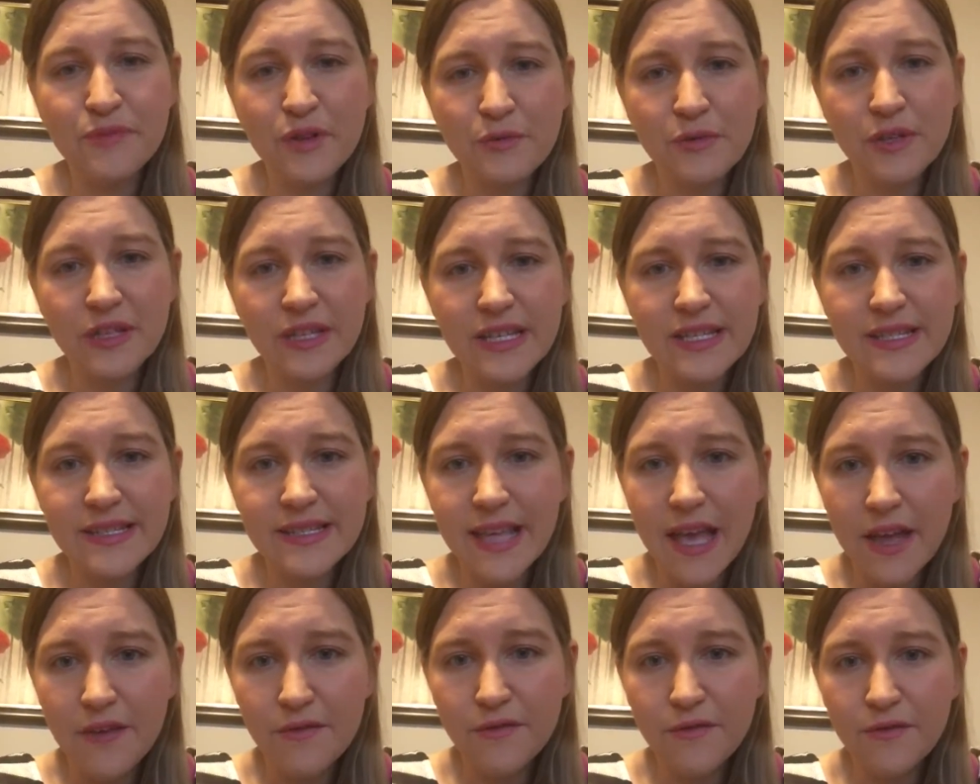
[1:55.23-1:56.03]
really
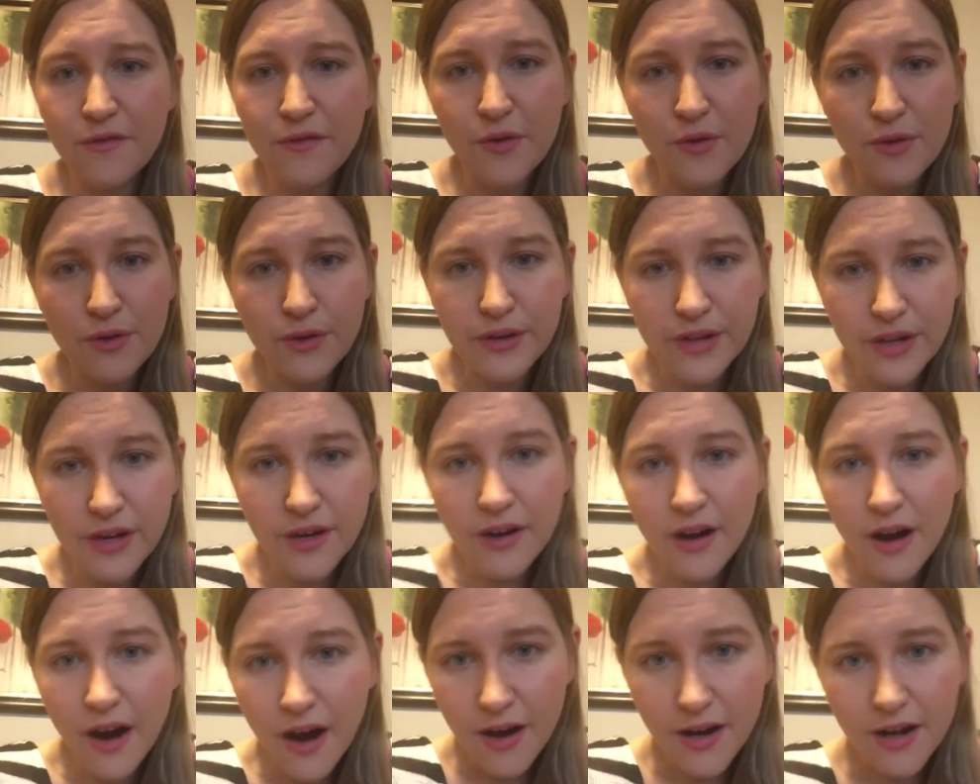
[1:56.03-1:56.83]
set for
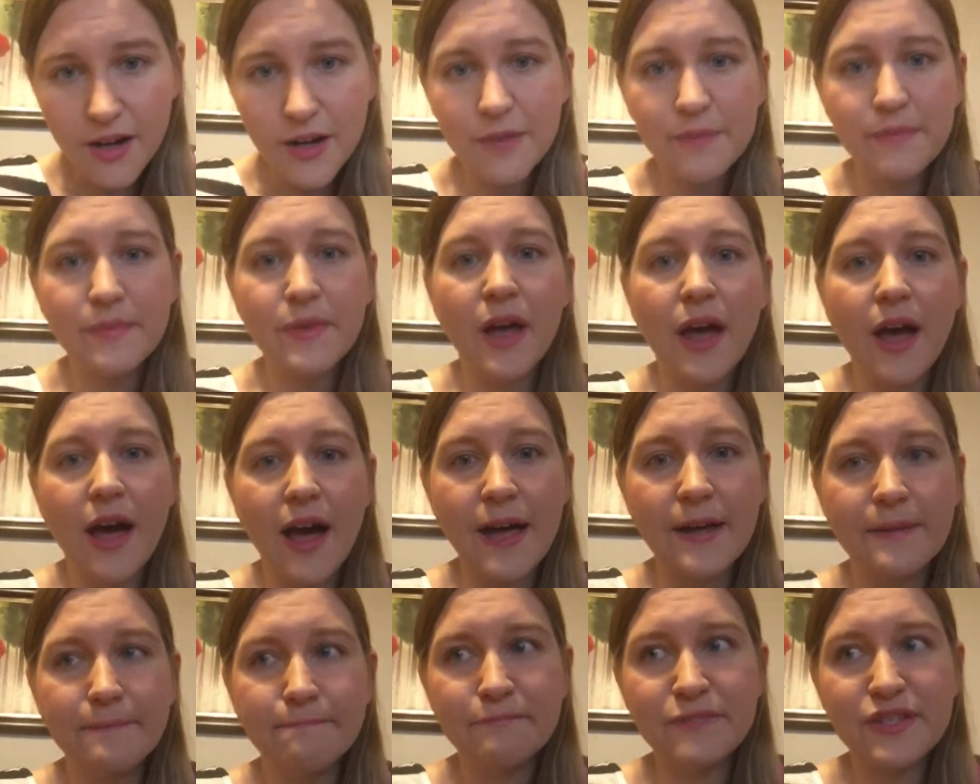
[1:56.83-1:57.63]
your arm,
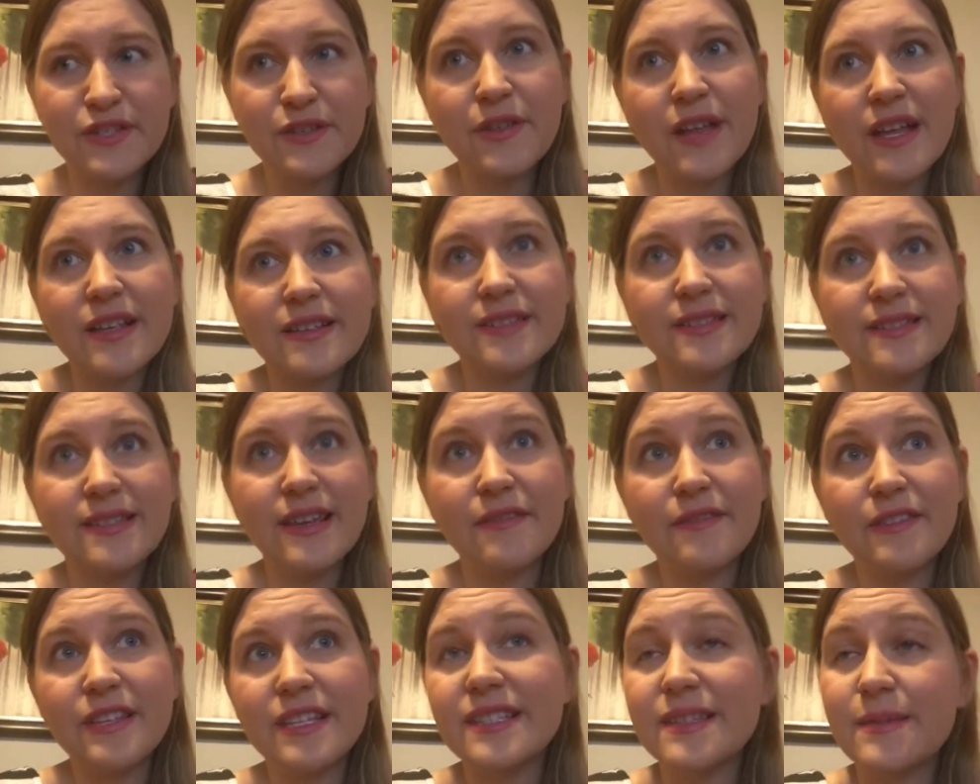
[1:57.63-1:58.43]
so that's
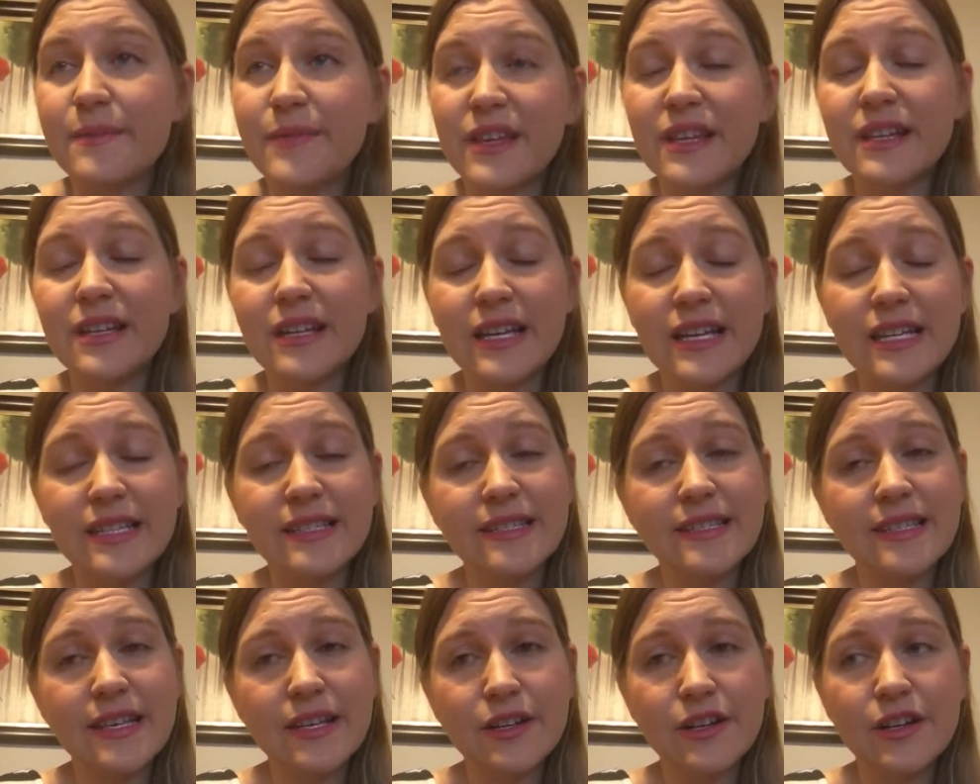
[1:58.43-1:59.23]
definitely something to
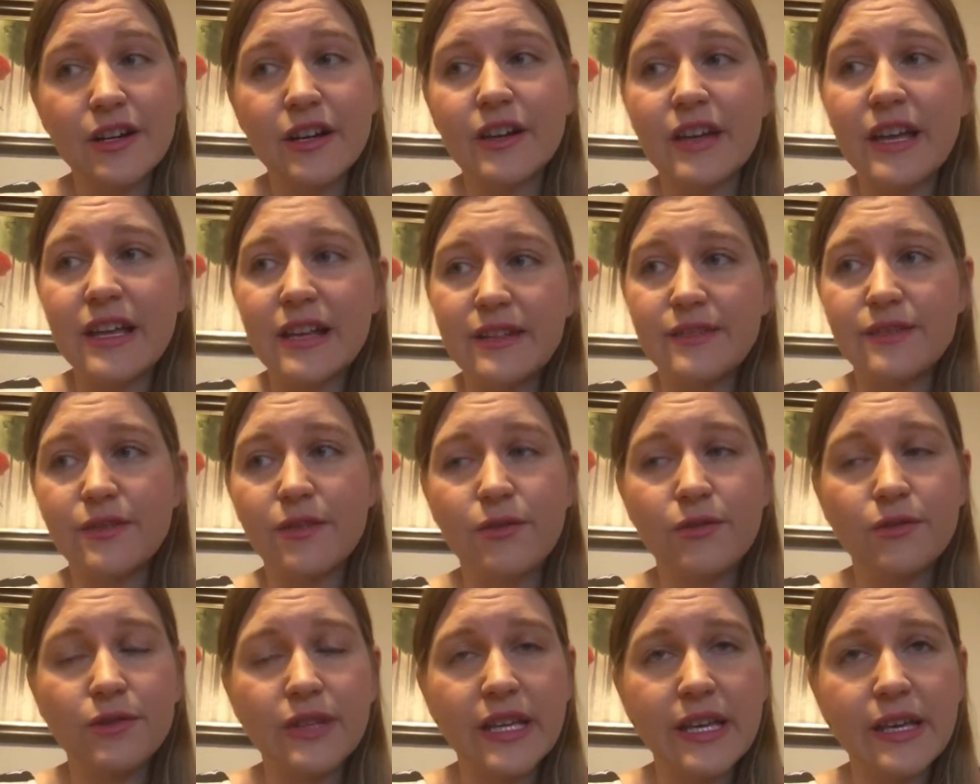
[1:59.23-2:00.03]
consider. It is
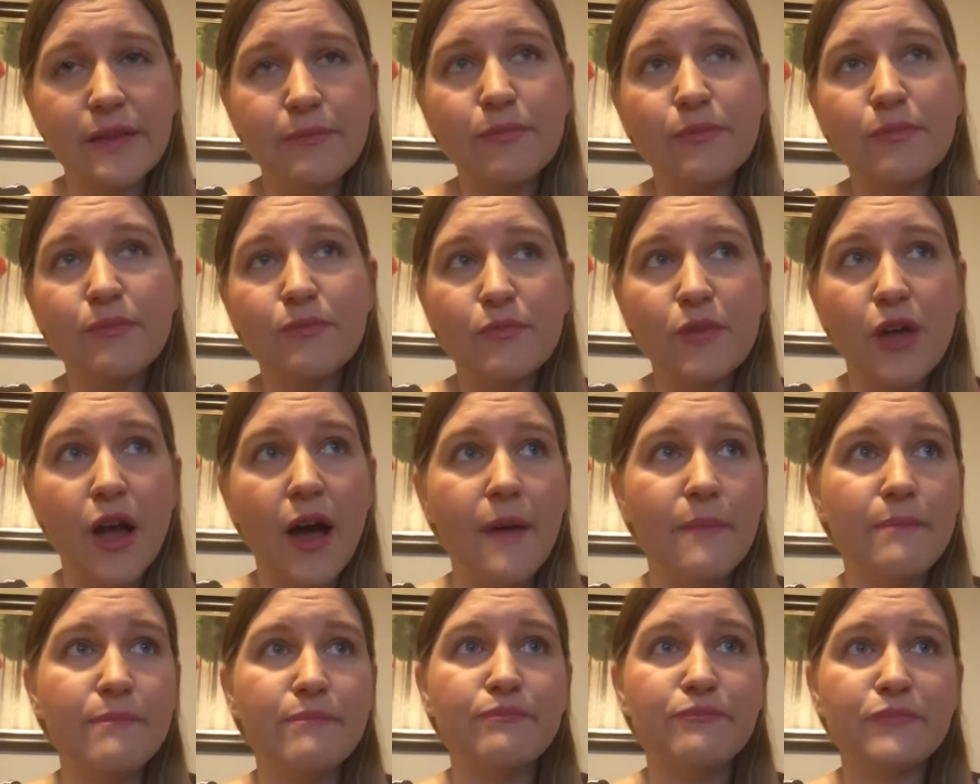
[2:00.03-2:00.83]
only
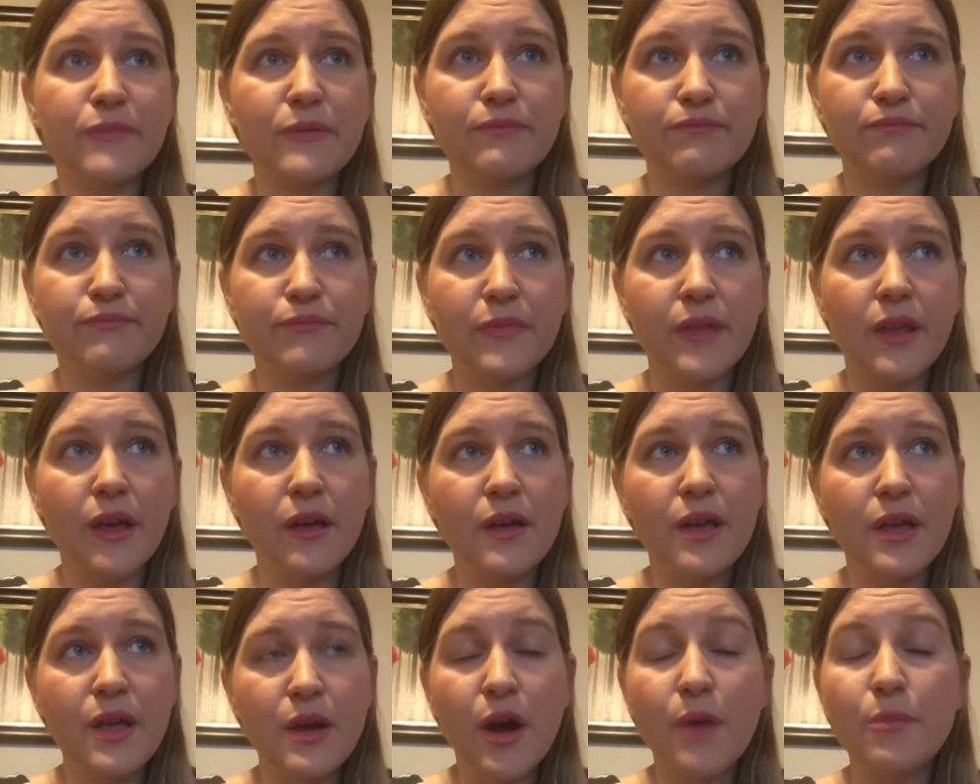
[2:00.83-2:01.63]

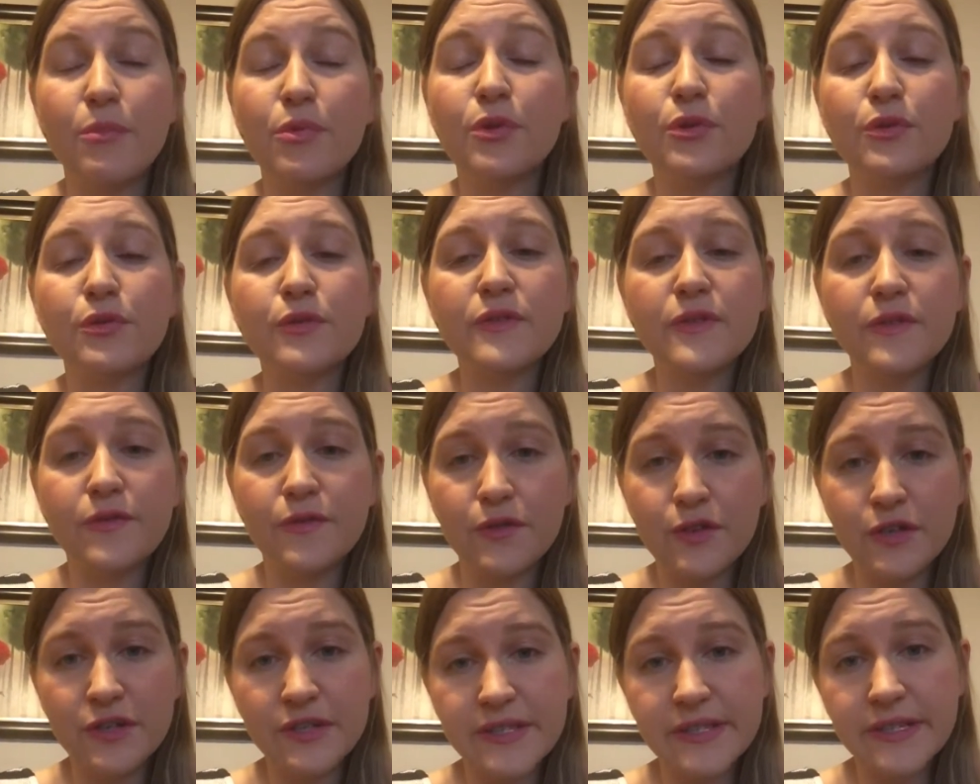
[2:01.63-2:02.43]
approved for